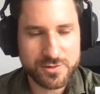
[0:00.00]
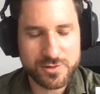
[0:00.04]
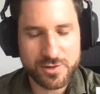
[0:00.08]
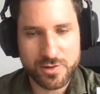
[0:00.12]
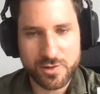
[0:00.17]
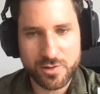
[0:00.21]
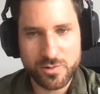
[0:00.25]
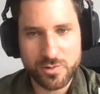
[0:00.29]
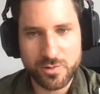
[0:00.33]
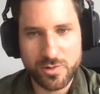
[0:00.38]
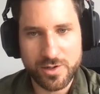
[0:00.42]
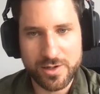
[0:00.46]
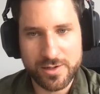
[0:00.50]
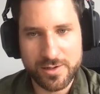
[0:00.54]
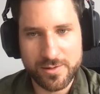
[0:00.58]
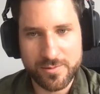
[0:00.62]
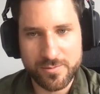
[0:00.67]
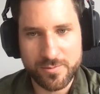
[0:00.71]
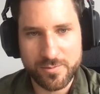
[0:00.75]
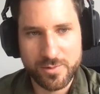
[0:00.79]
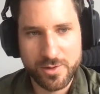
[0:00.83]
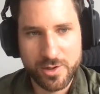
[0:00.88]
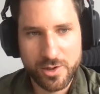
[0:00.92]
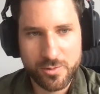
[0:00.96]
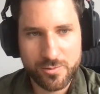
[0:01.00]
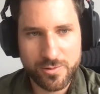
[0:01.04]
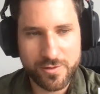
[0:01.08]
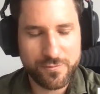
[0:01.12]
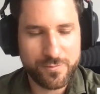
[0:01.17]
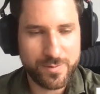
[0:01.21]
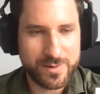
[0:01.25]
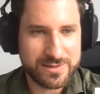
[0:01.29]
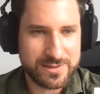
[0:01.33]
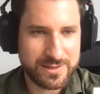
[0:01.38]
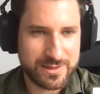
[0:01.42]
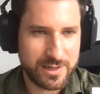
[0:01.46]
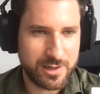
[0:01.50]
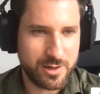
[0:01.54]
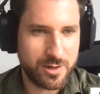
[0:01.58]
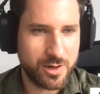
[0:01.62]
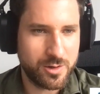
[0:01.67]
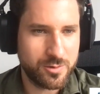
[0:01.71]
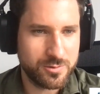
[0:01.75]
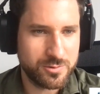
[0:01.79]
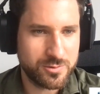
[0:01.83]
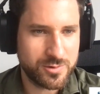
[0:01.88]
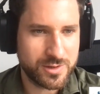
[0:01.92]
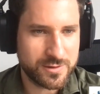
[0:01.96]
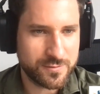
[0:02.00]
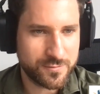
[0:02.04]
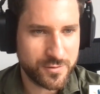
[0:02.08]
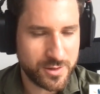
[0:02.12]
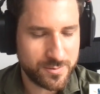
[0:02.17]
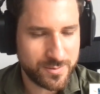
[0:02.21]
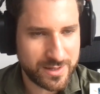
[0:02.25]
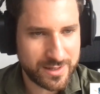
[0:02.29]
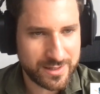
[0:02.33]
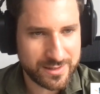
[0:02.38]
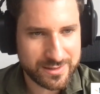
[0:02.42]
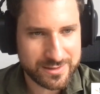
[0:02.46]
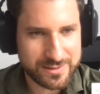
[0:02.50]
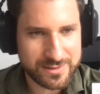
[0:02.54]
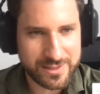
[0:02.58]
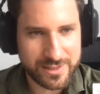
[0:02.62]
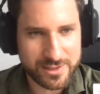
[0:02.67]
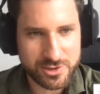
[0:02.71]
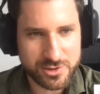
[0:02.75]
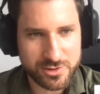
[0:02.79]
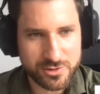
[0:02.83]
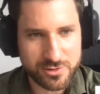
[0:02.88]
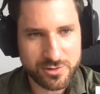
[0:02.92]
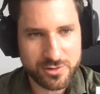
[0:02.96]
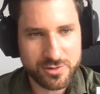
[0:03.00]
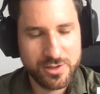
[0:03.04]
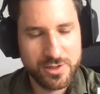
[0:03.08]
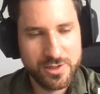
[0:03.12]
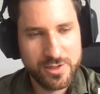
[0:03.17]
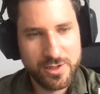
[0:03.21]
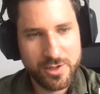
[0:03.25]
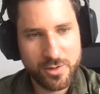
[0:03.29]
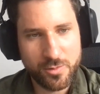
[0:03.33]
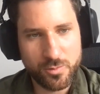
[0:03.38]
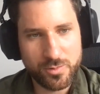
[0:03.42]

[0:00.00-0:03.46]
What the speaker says: So we have basically our own transformer architecture.